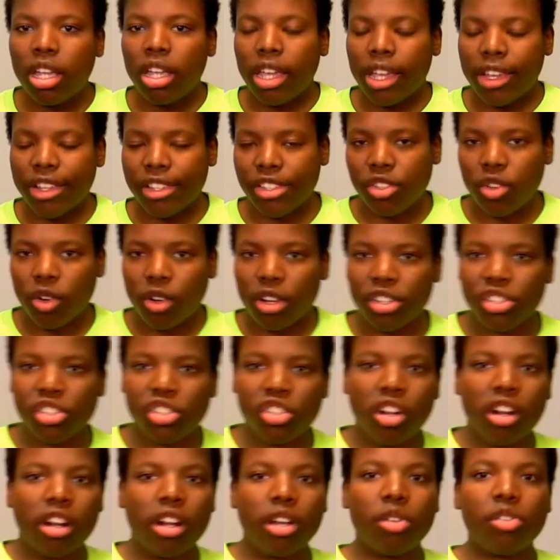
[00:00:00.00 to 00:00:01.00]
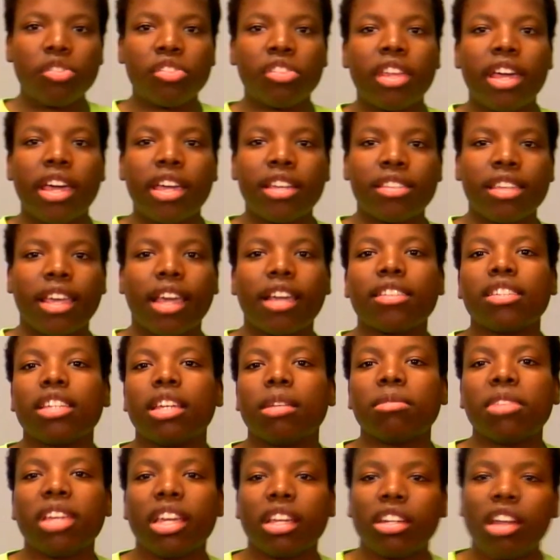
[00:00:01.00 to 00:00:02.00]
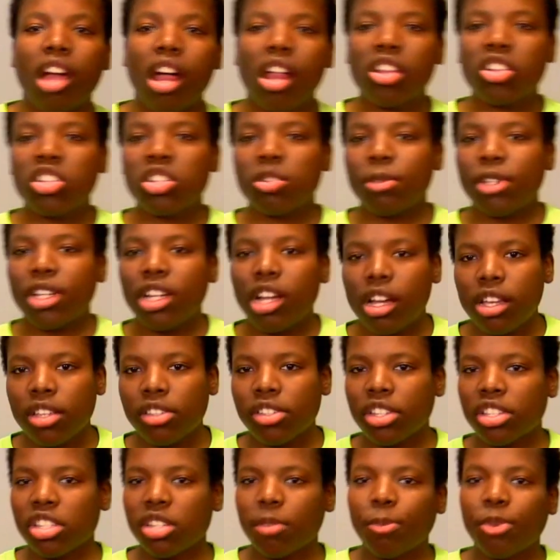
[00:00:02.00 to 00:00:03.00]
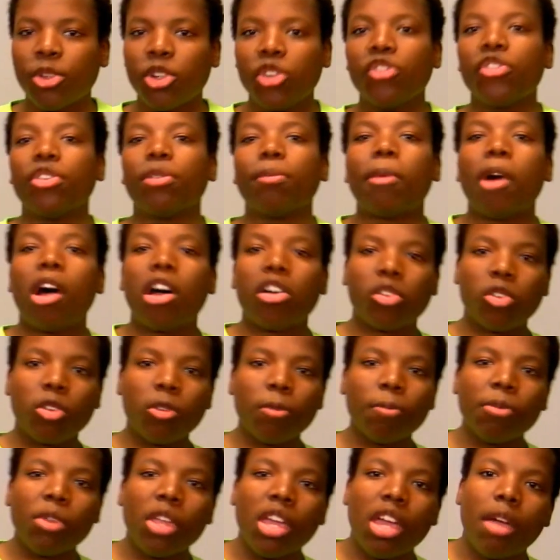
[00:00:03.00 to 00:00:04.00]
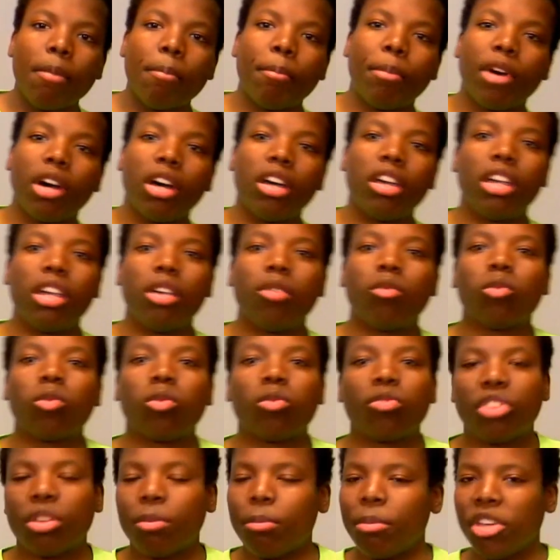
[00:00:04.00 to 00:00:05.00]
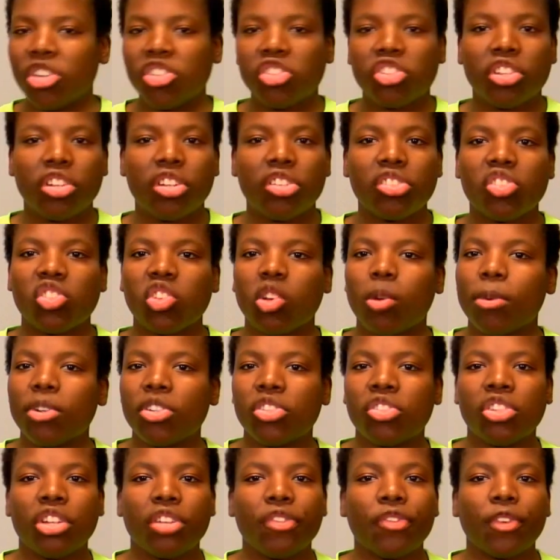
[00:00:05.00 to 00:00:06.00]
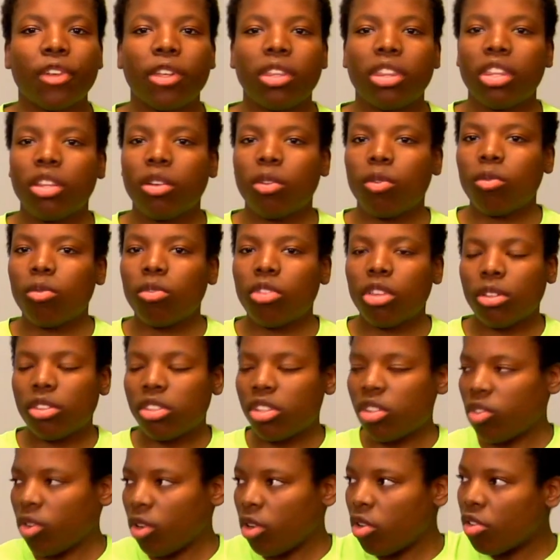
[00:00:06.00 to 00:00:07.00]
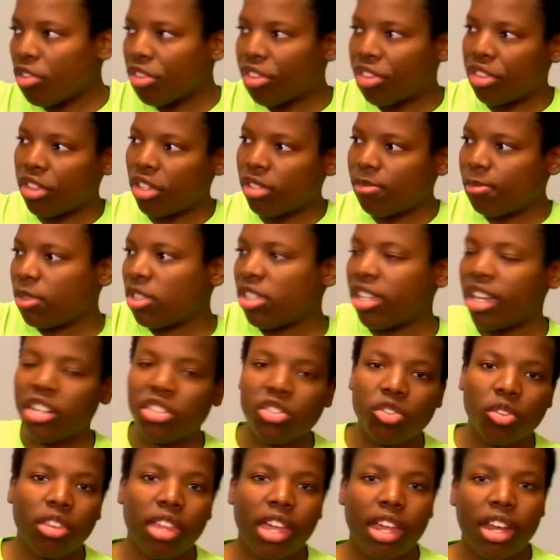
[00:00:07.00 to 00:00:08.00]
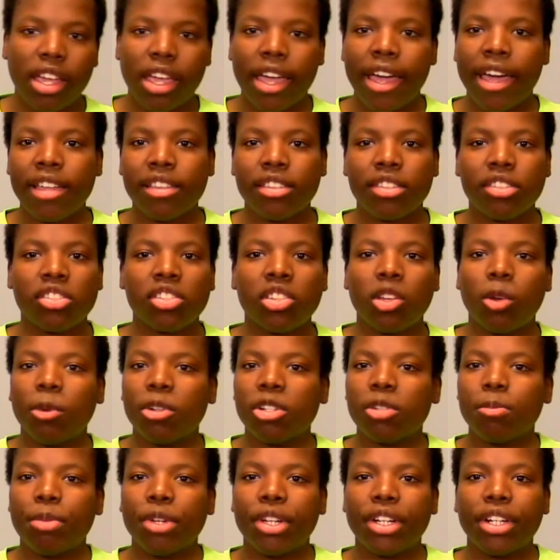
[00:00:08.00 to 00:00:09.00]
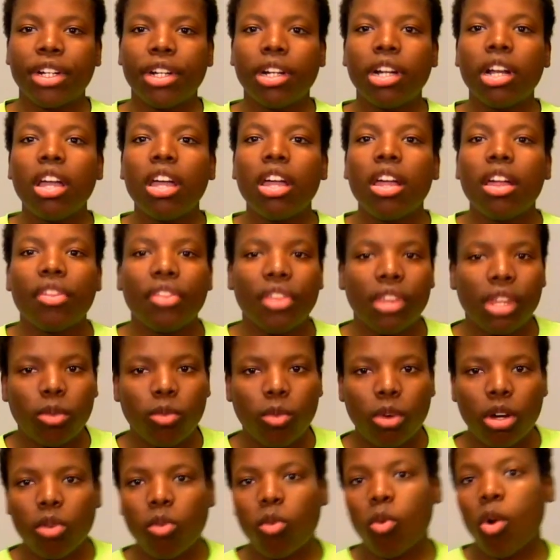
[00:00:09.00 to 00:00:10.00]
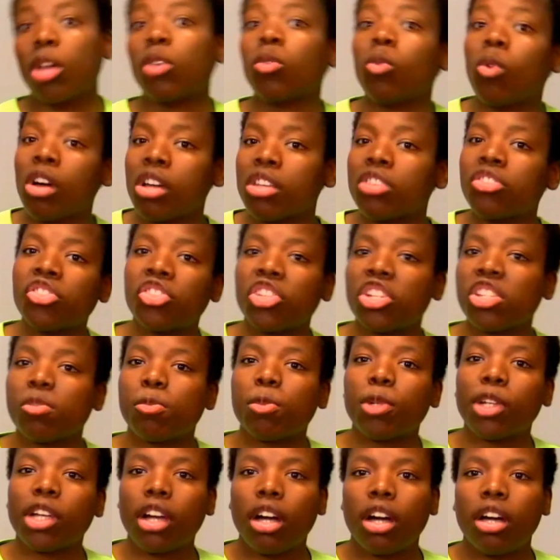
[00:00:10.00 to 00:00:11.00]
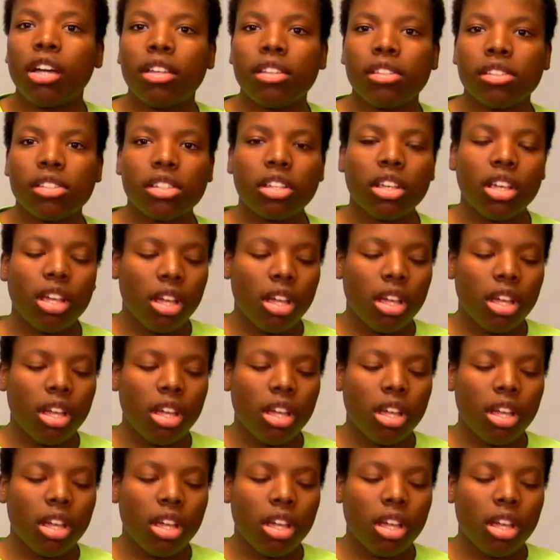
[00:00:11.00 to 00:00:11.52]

it's going to start out using that exact same technology because it's a proven model, but the mission is so much different. The growth, the potential that it has is so much bigger than what One was, just because